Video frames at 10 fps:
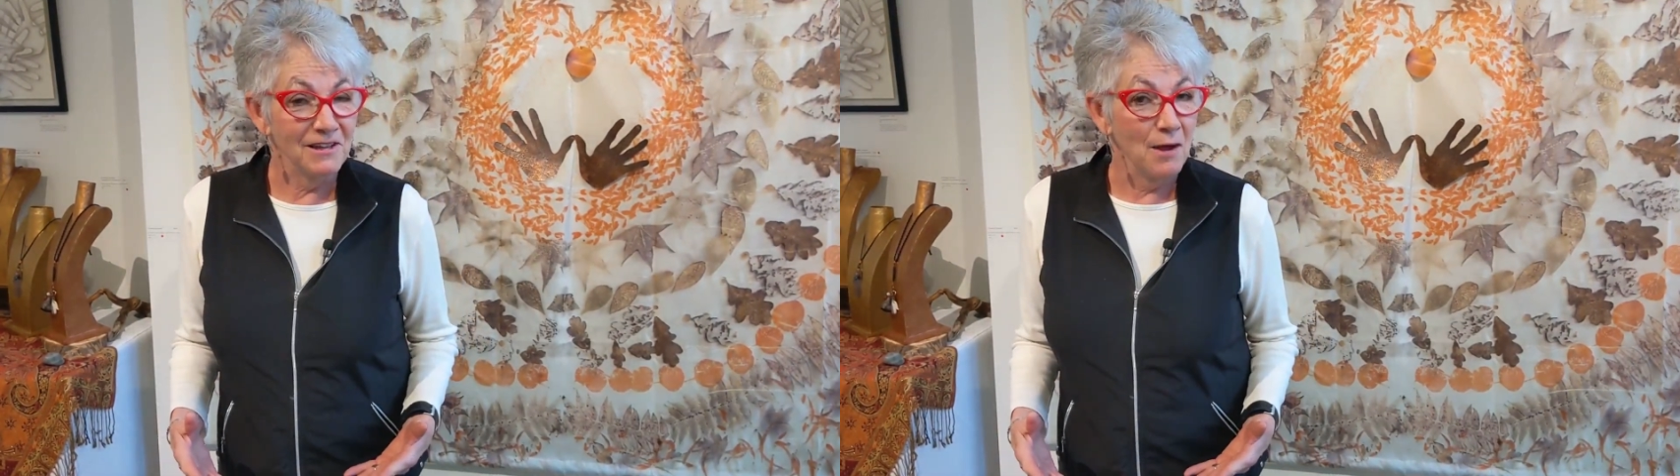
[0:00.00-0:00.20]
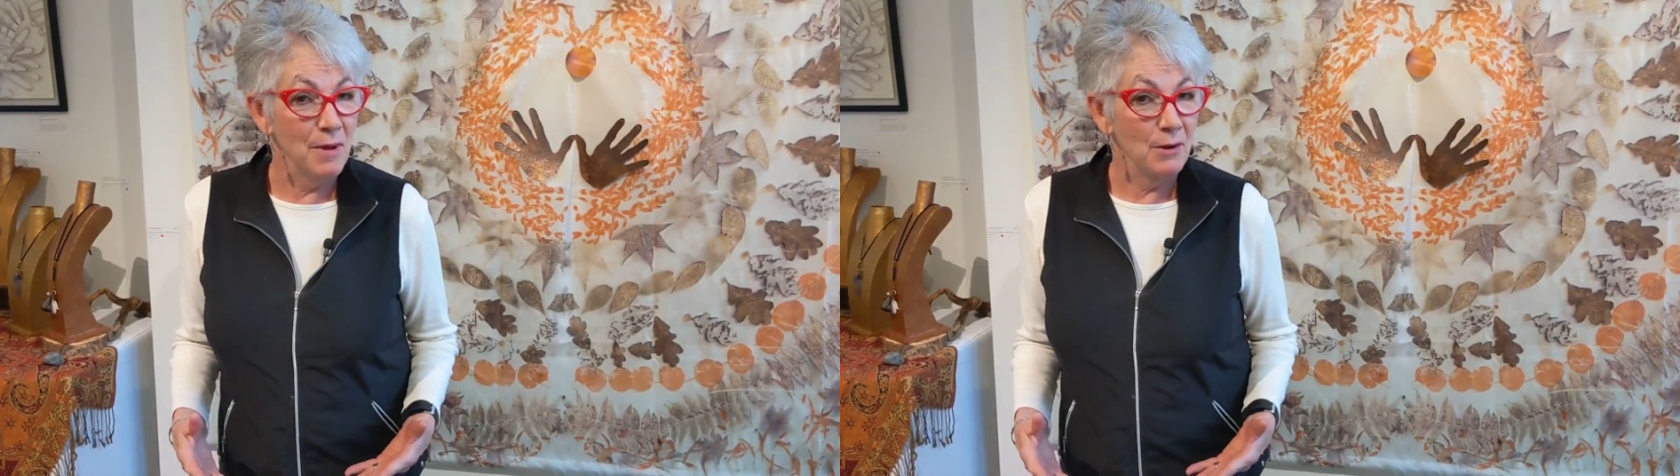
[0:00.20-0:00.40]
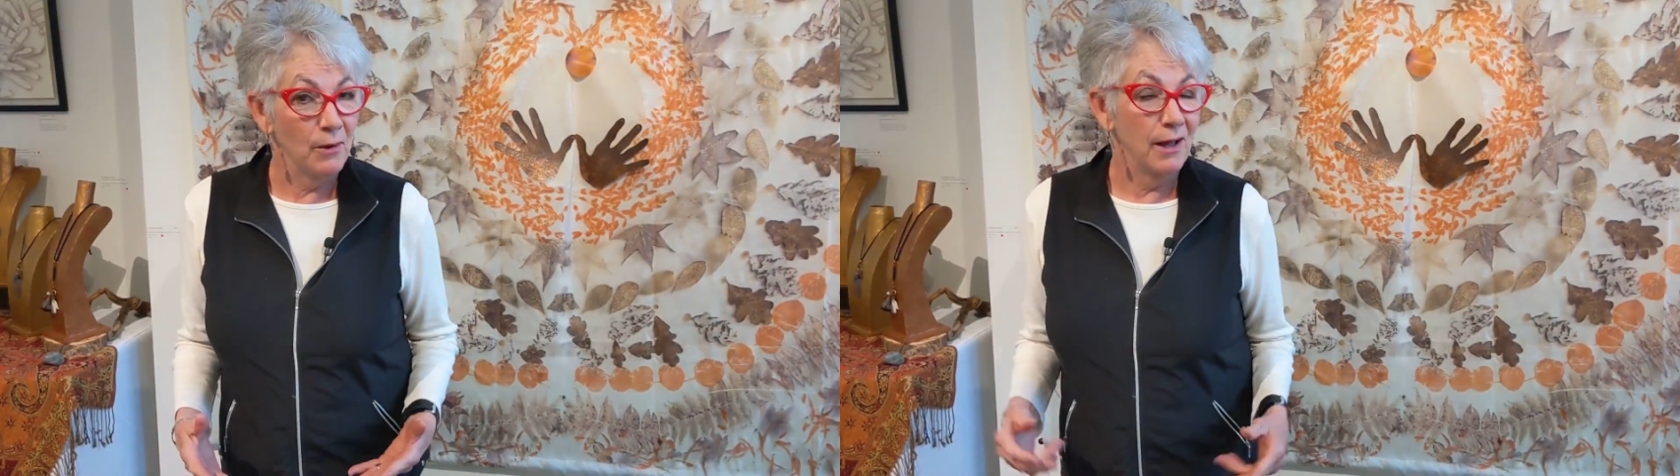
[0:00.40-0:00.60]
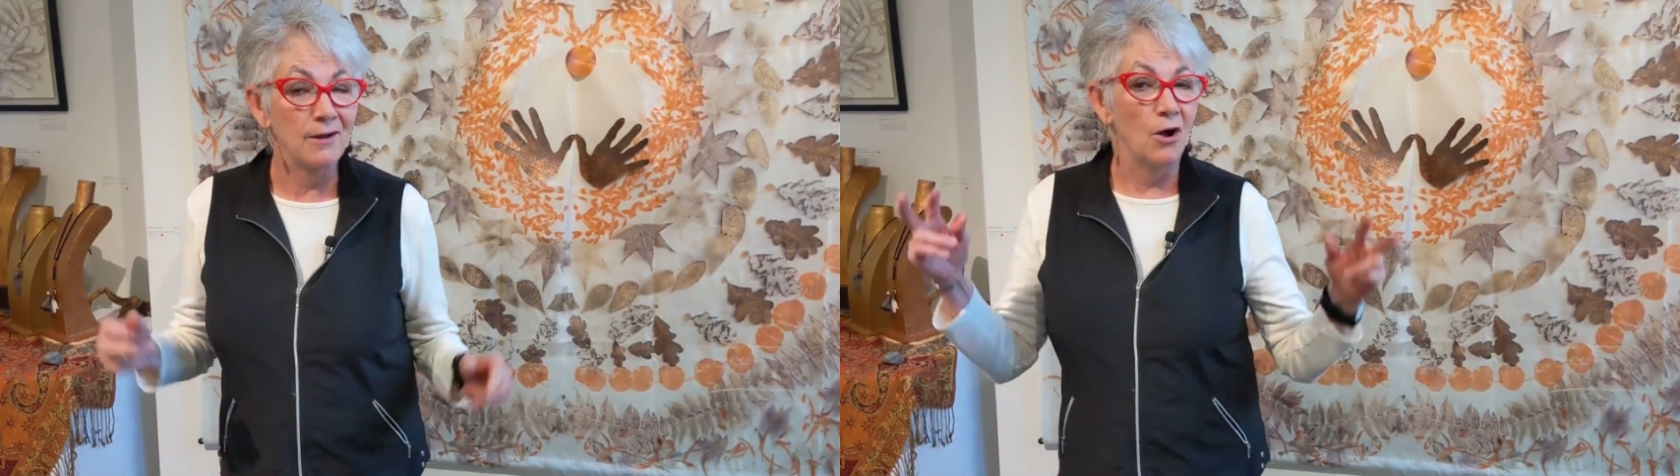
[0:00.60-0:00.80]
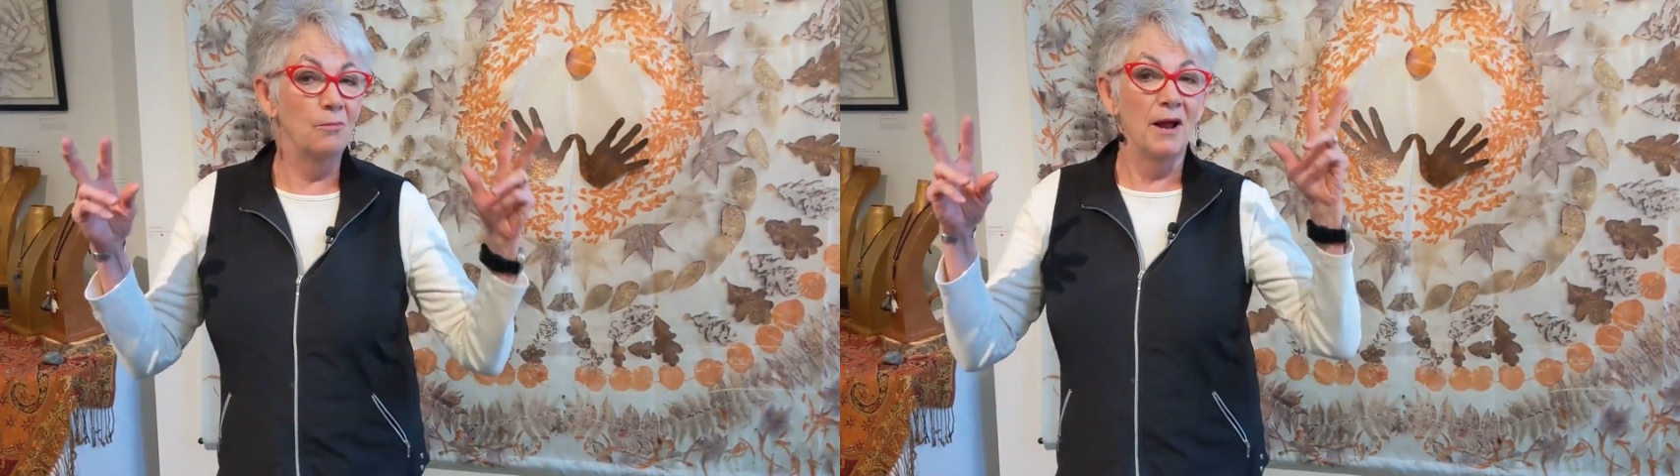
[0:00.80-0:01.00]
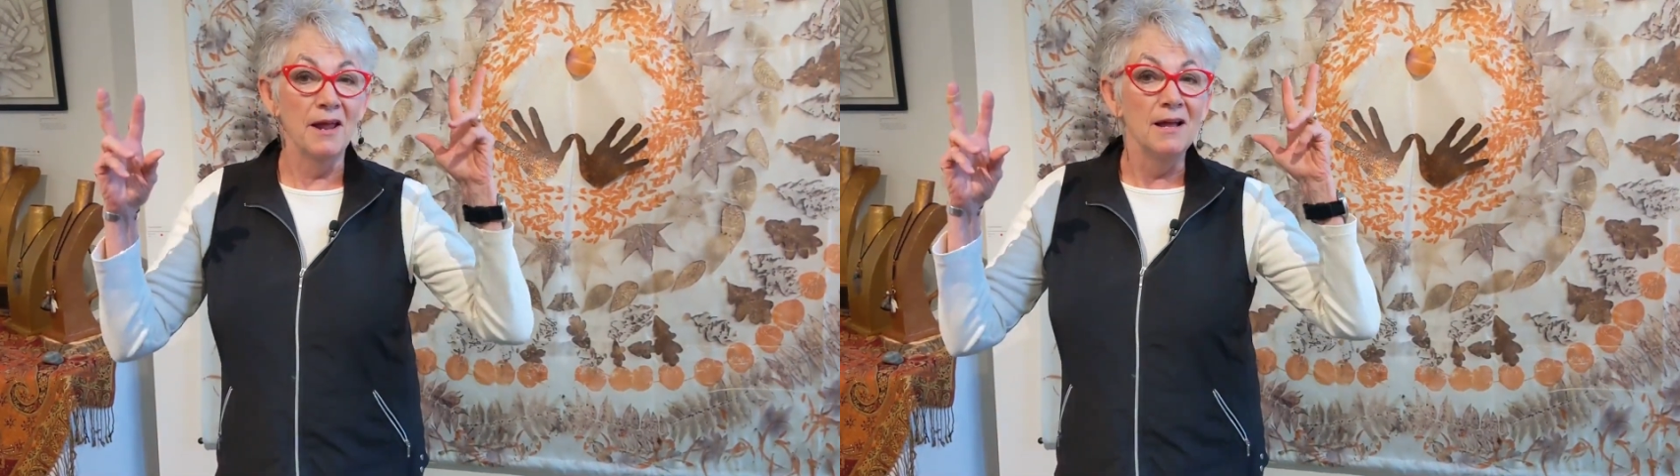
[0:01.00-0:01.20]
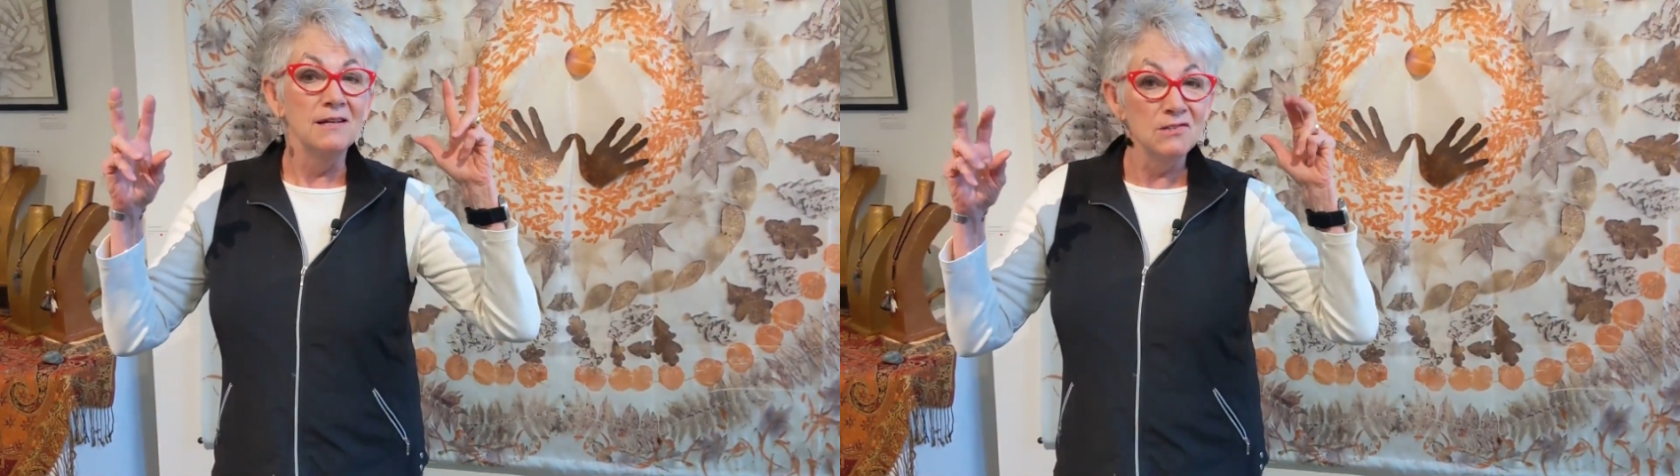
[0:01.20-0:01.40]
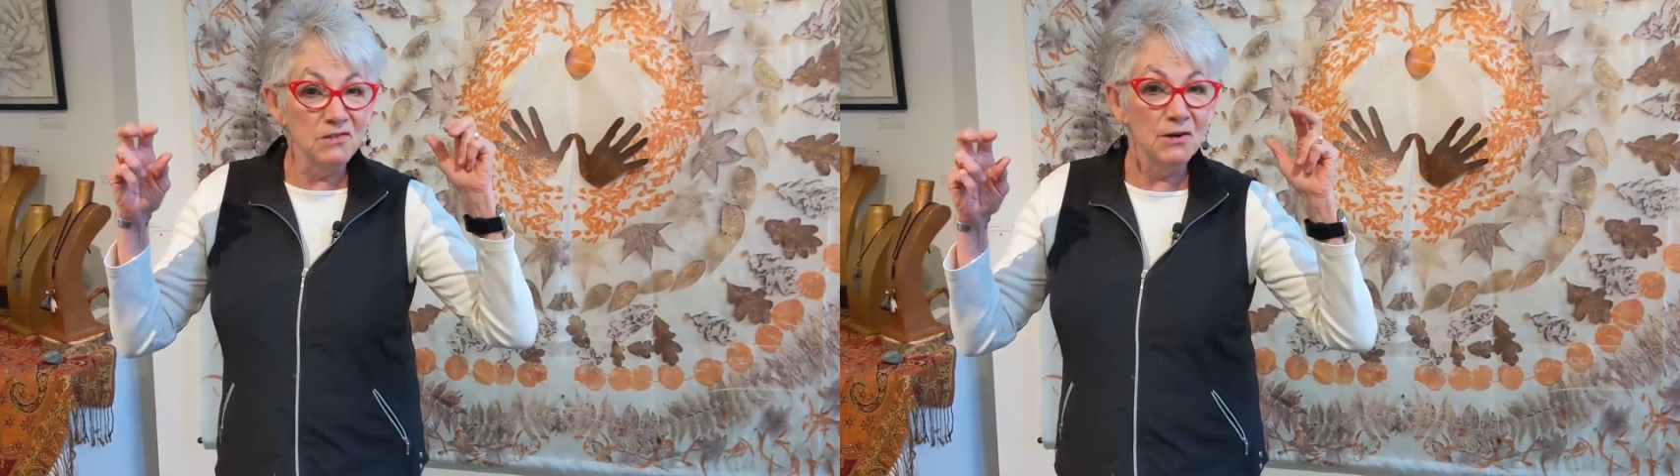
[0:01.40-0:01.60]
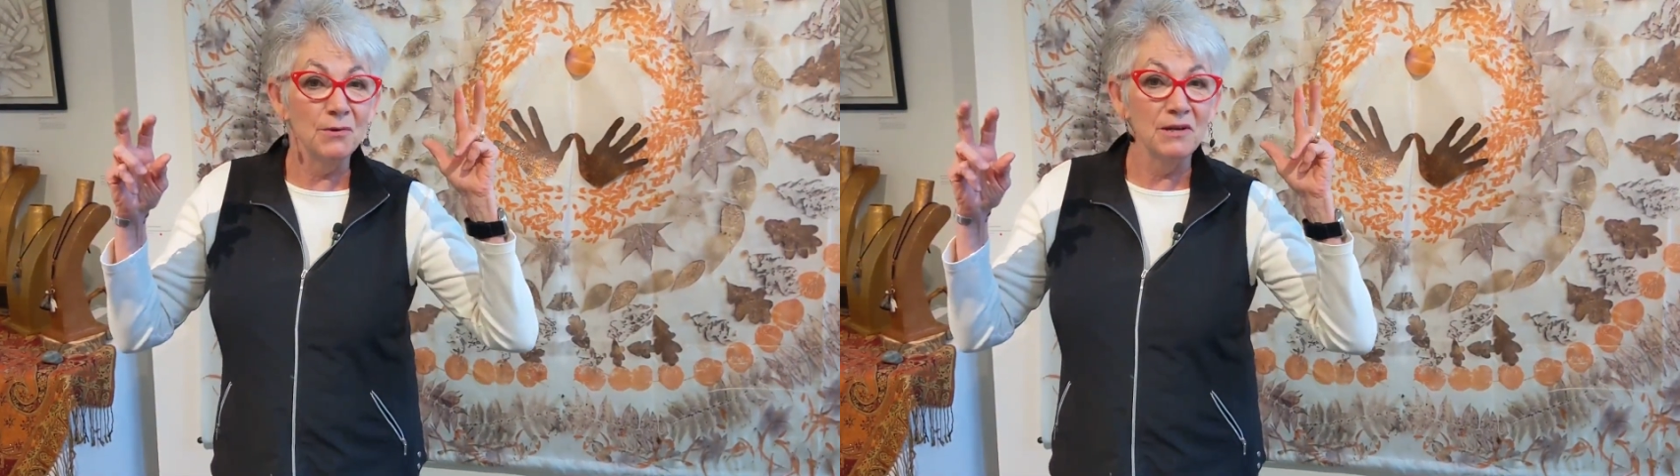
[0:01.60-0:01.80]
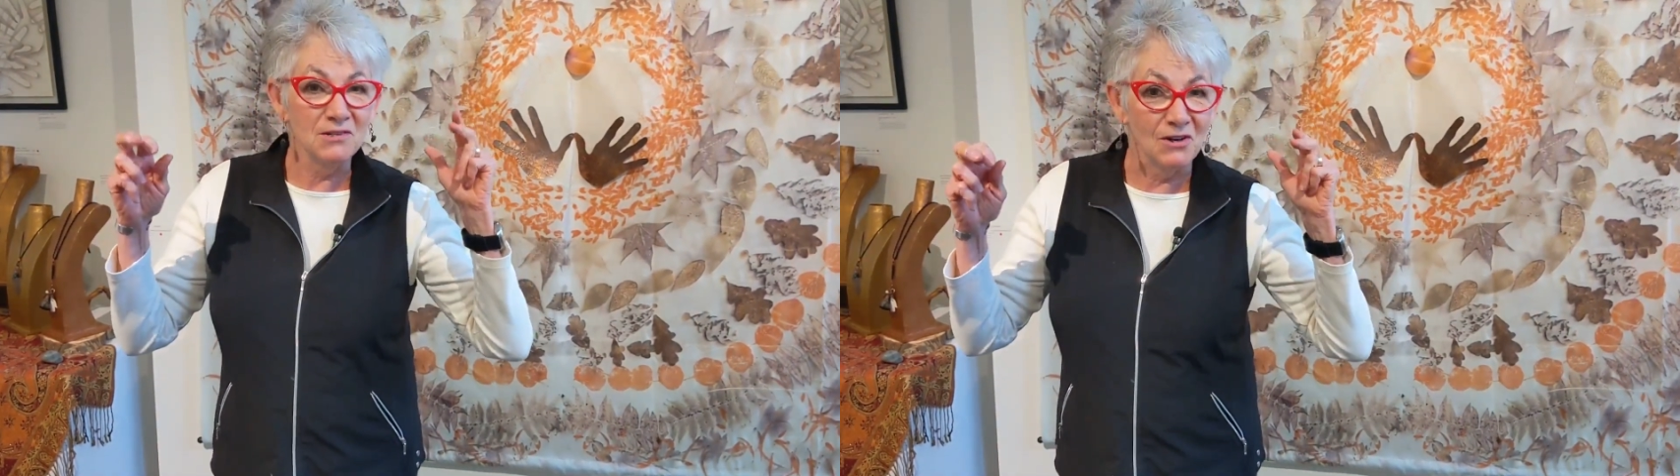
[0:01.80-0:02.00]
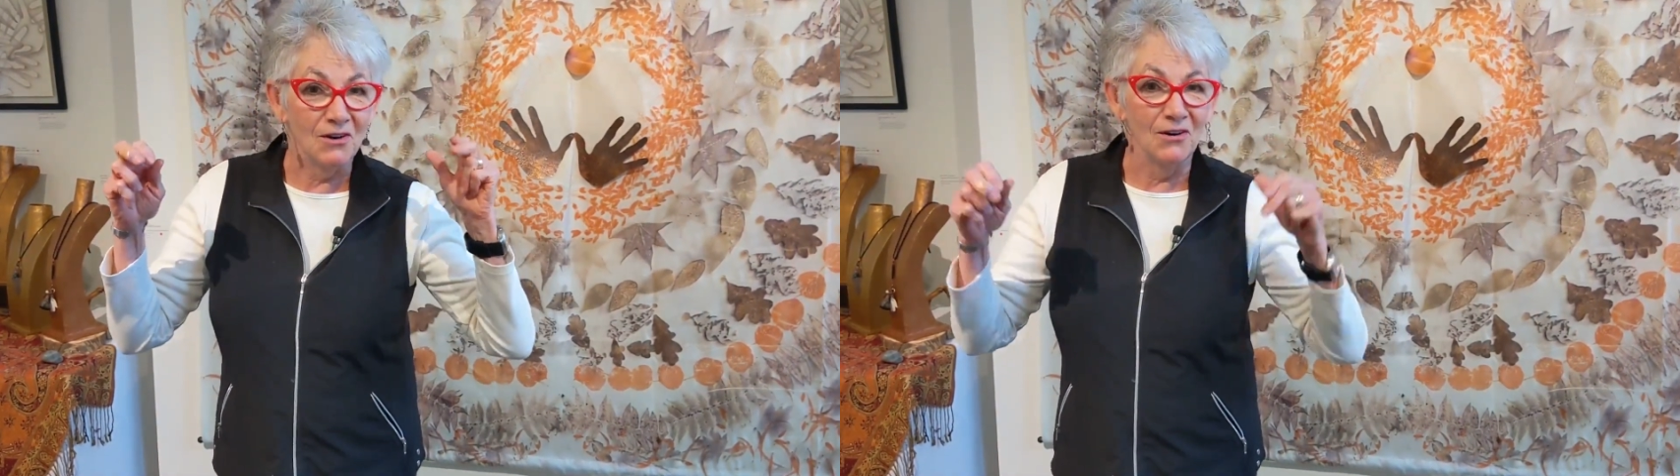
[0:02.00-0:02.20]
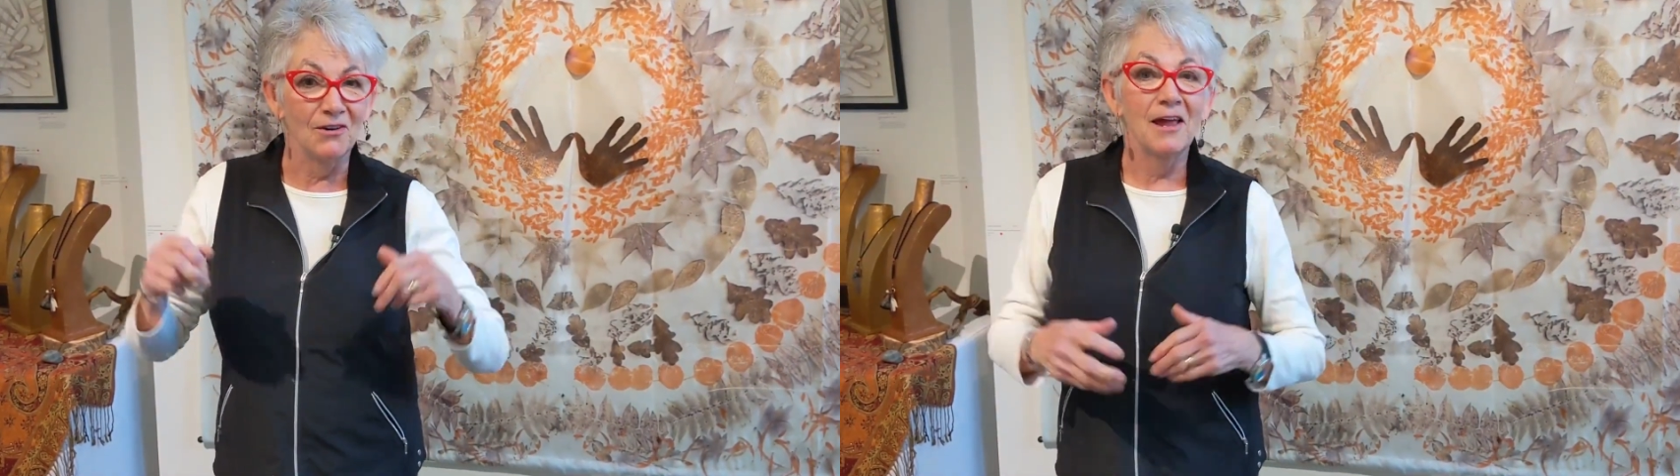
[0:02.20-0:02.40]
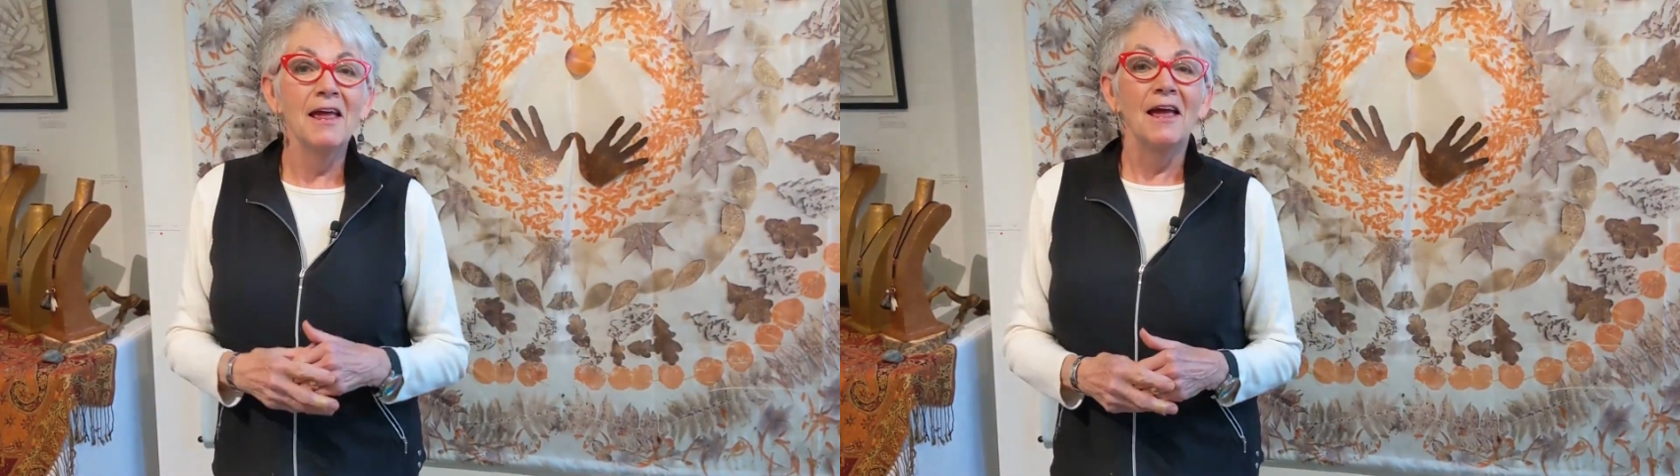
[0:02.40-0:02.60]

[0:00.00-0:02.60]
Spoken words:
I make what I call my serious art.